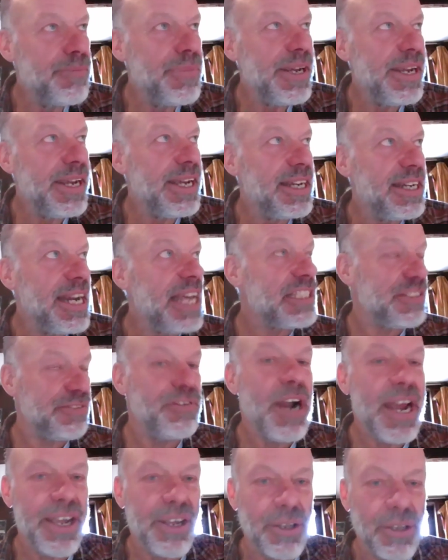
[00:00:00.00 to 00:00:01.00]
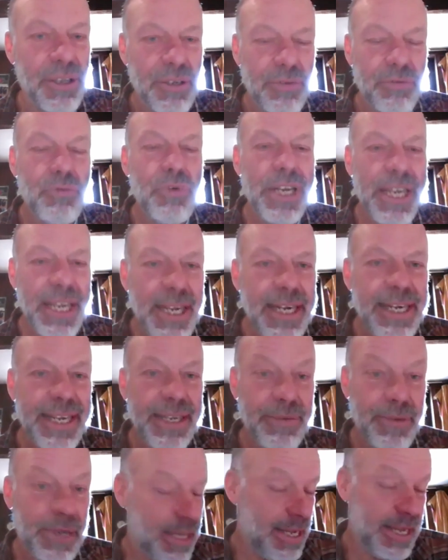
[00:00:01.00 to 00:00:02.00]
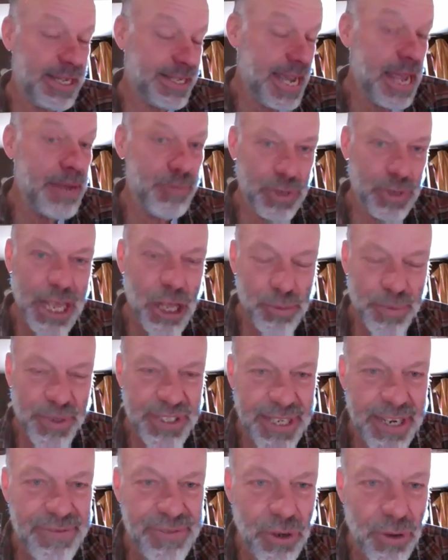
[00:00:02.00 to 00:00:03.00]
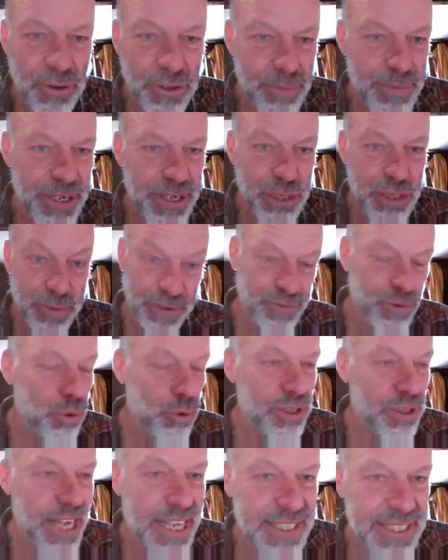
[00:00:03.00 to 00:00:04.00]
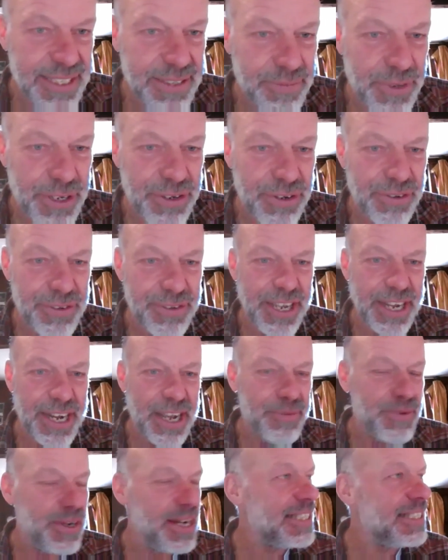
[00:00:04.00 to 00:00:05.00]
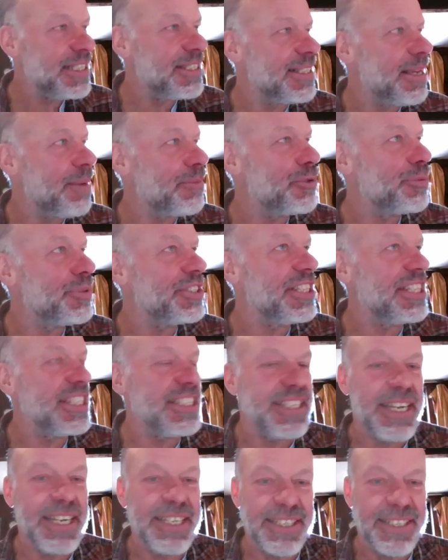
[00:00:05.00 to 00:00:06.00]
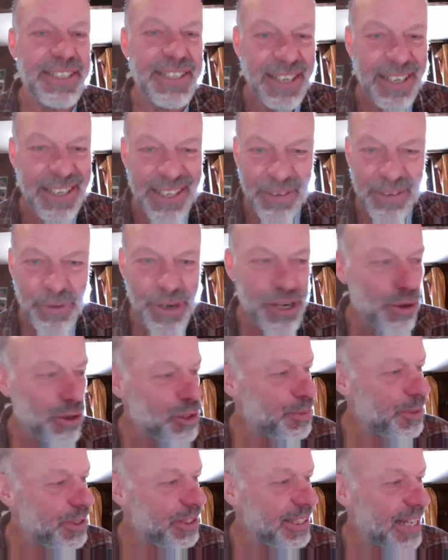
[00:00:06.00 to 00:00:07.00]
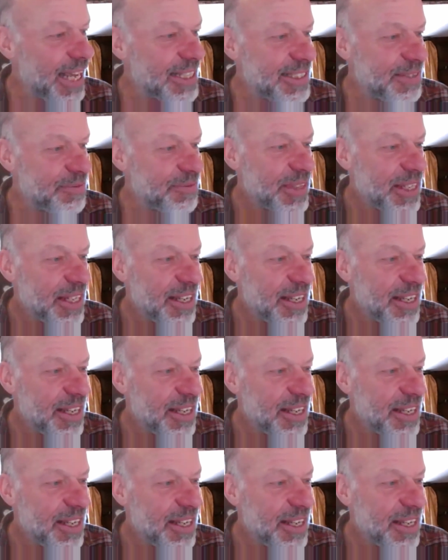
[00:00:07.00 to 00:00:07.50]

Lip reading: being less frail really, again, will help us live longer because we fall less. We're not, we're less susceptible to disease and we're in hospital less.